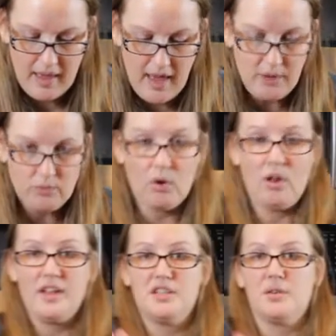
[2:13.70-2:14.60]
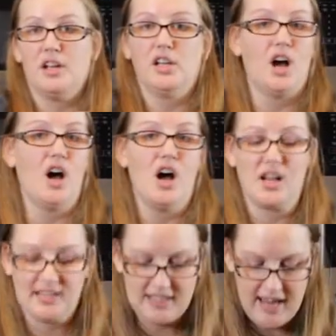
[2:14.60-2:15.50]
and roll into a
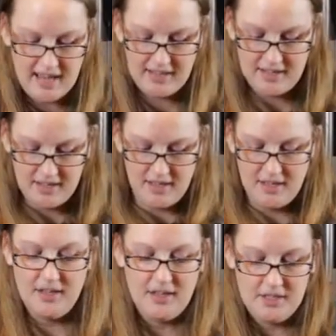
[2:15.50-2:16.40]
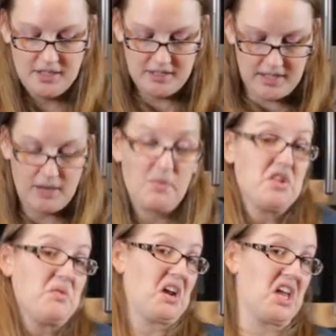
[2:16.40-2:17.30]
long snake, just like
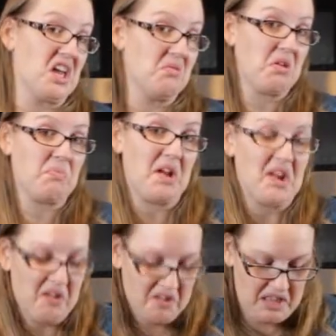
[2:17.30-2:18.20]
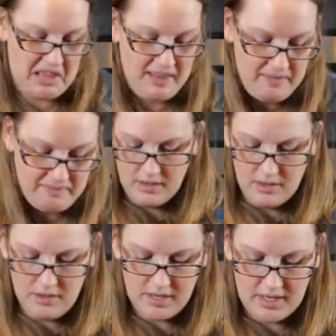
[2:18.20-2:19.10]
when you were a kid with Play-Doh.
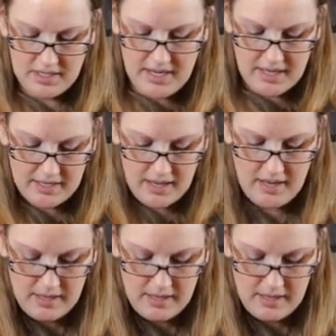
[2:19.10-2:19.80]
You're going to take